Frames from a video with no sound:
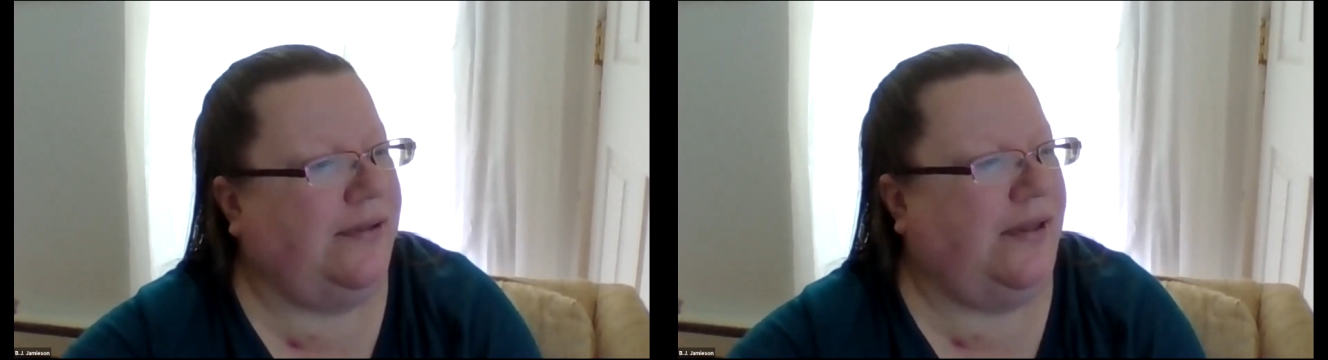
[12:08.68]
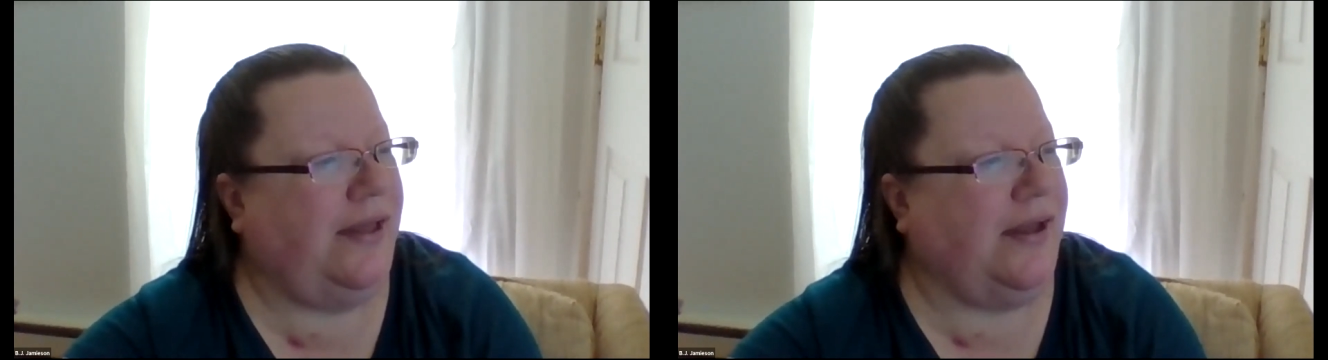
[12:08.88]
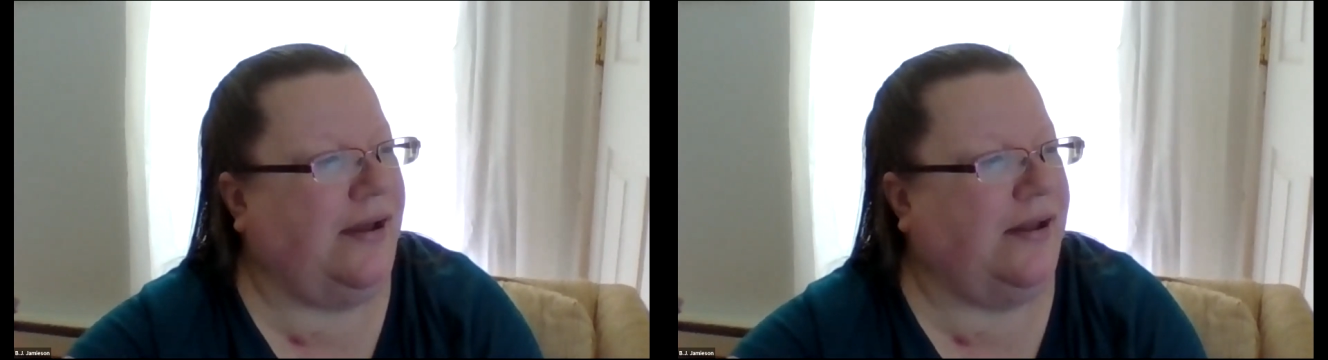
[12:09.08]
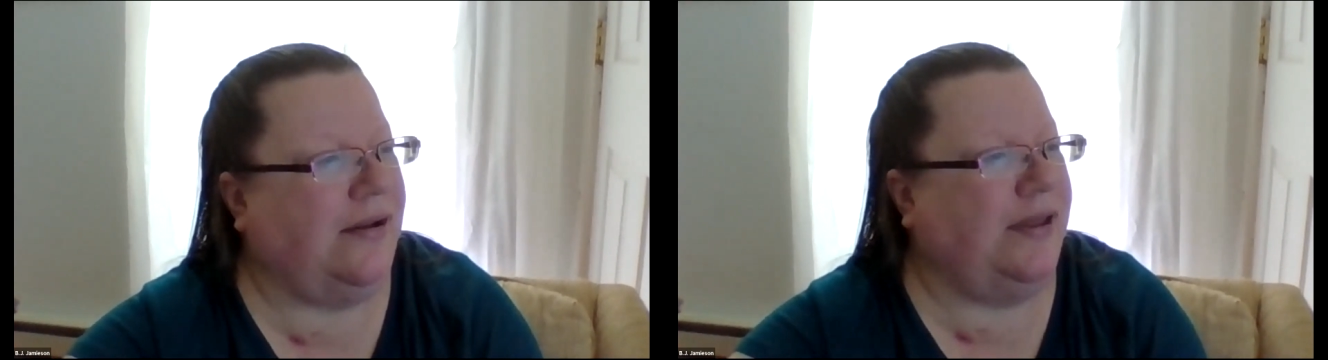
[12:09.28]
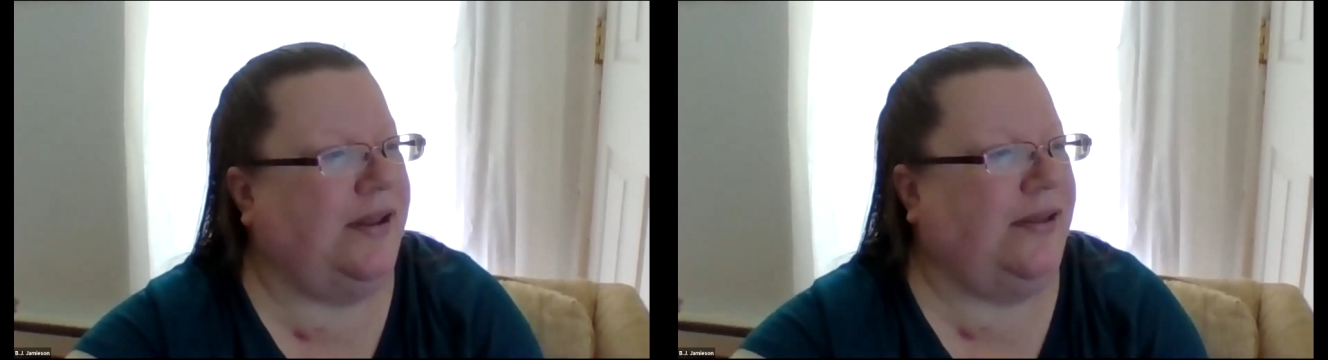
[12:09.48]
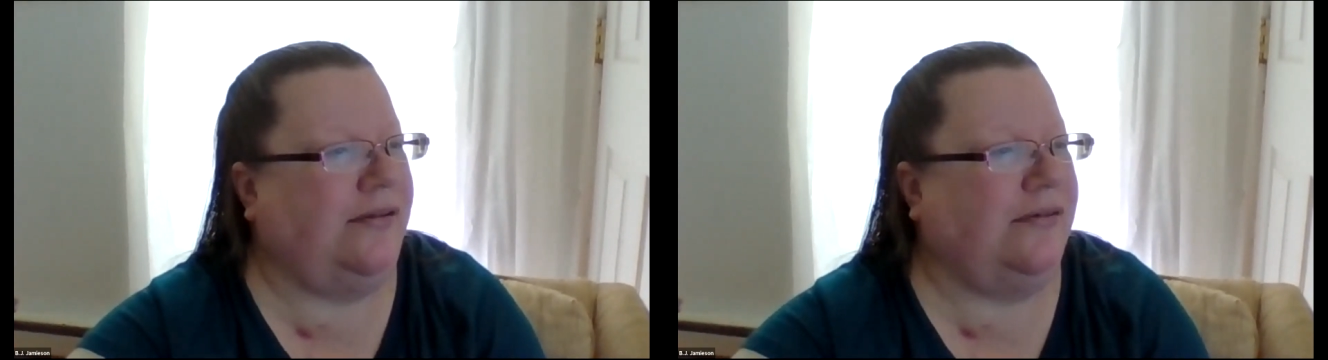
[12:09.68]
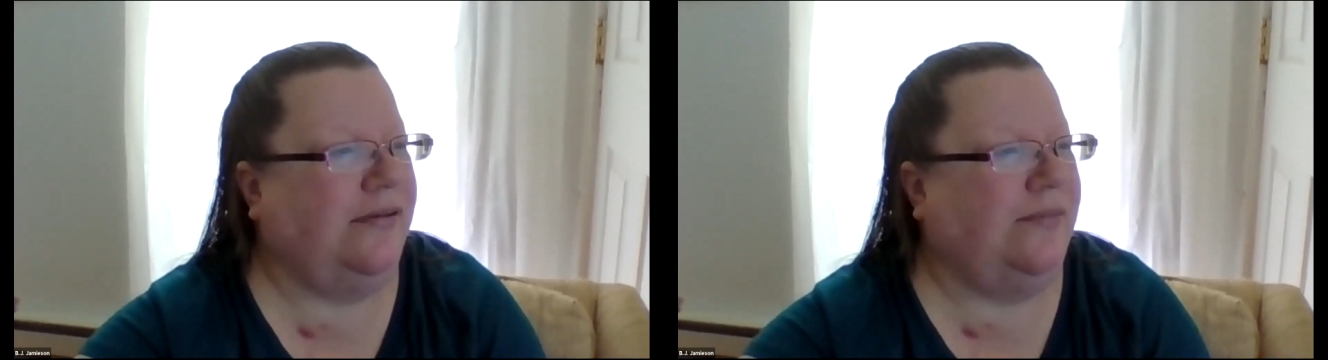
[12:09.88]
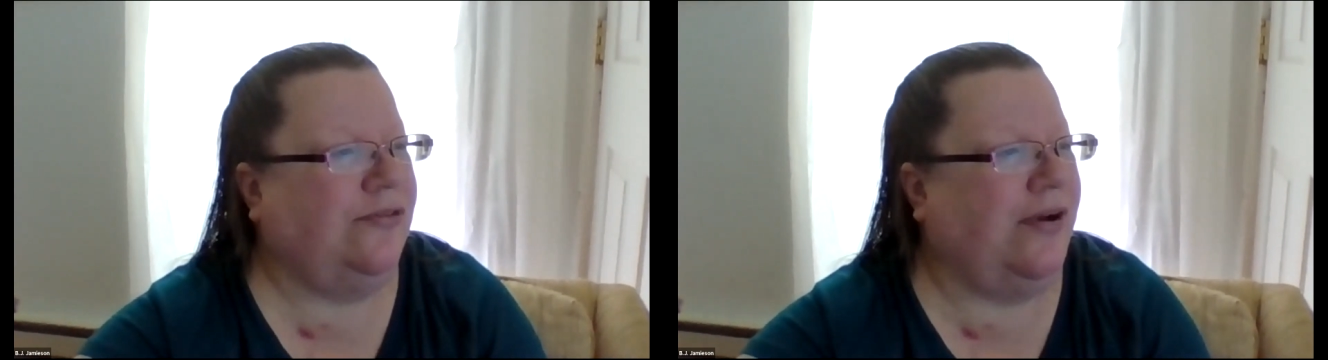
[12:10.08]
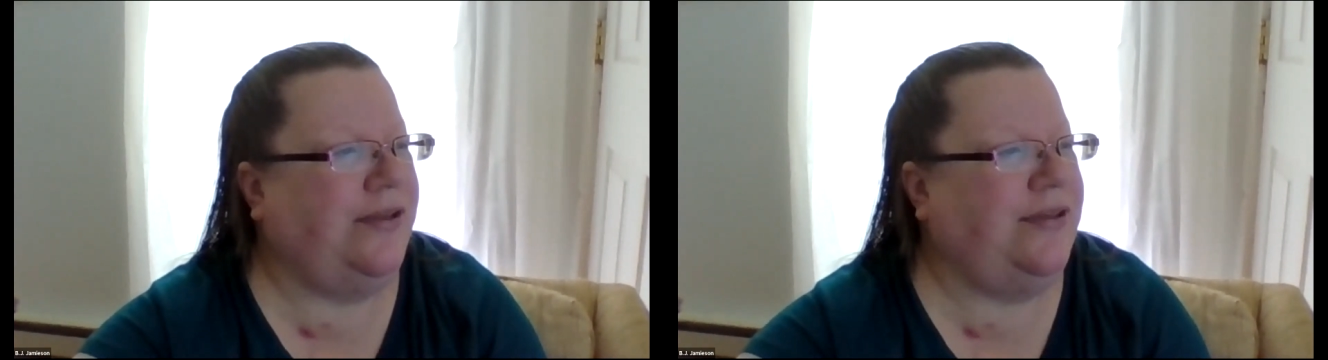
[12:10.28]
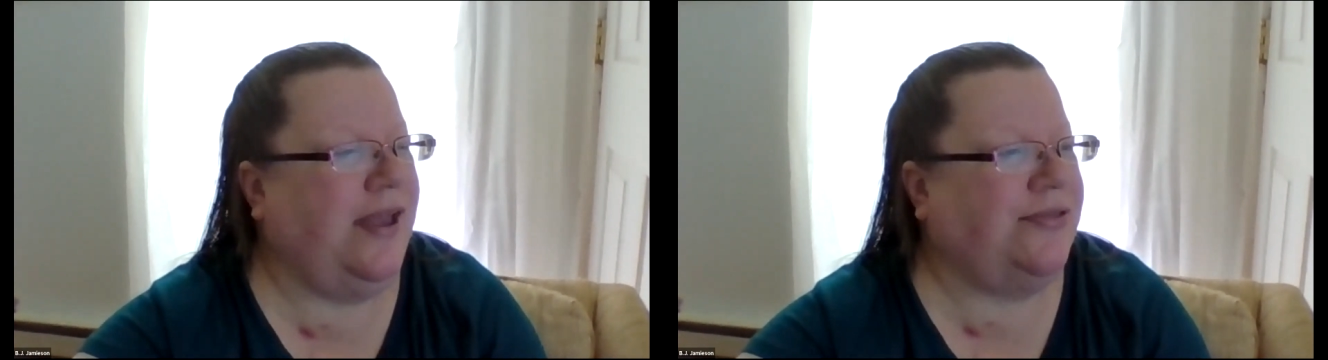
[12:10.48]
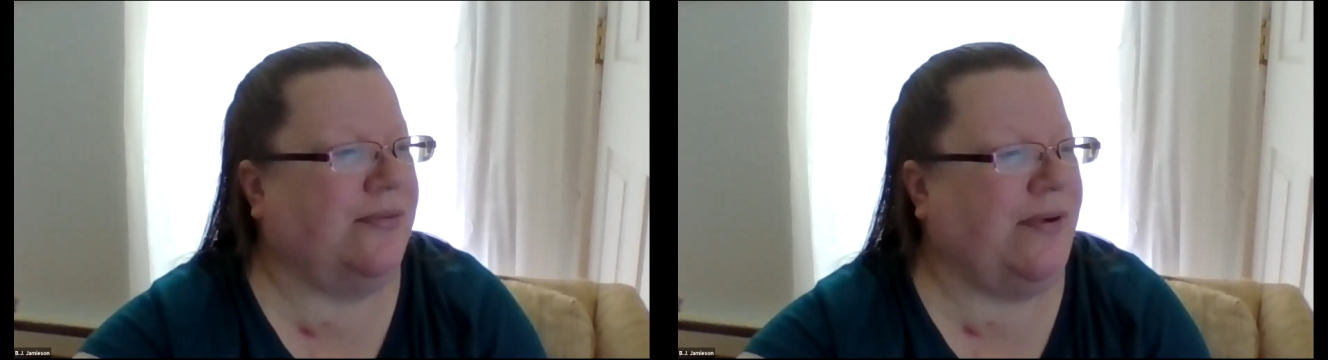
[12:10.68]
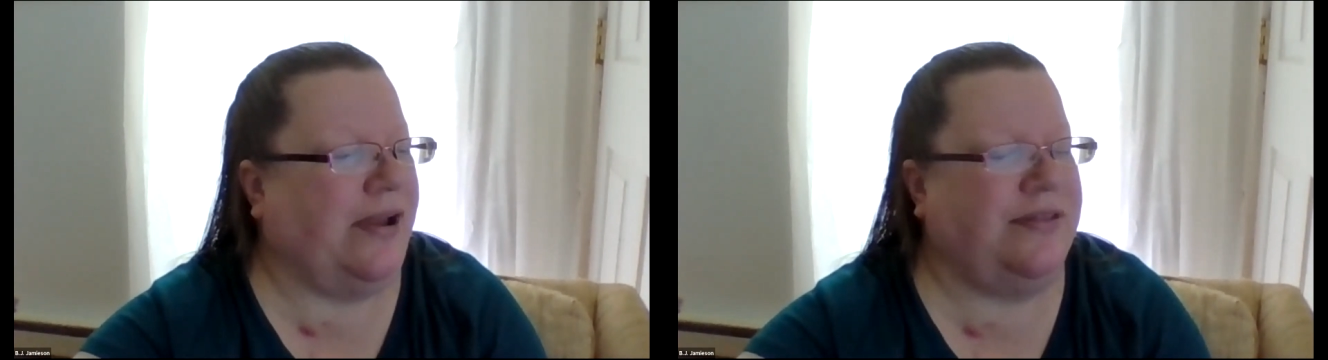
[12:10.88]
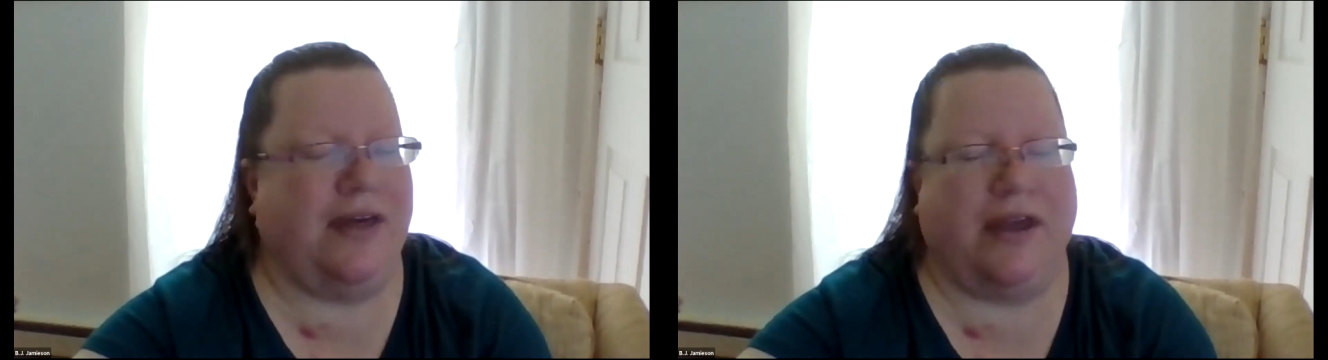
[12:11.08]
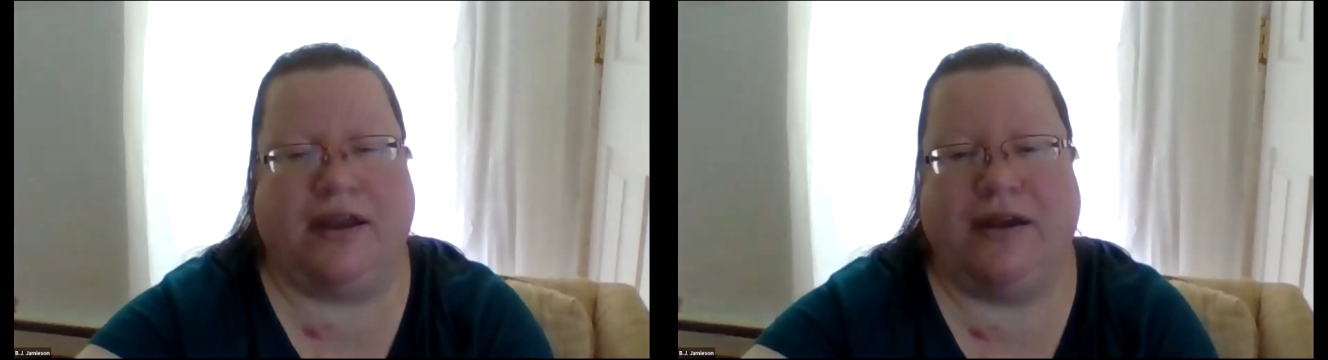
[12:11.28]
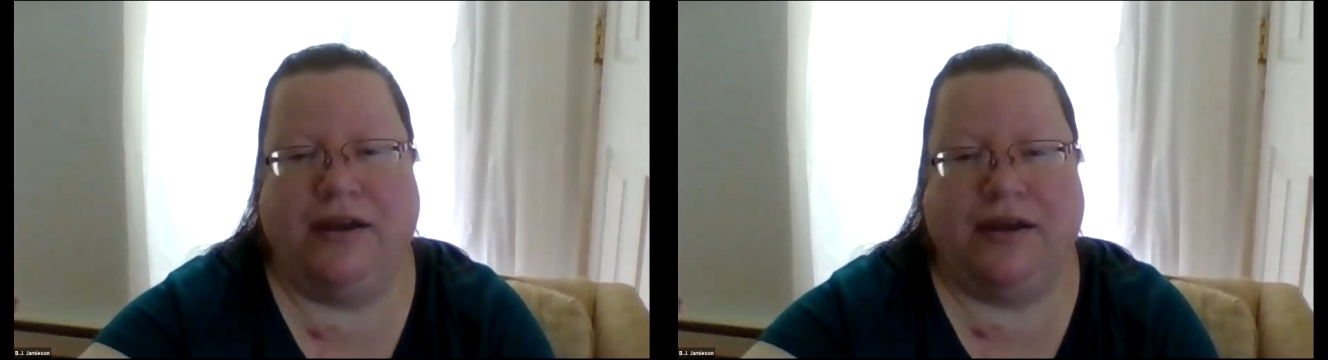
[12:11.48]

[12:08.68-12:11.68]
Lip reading: Hang on a minute, trying to get the right thing.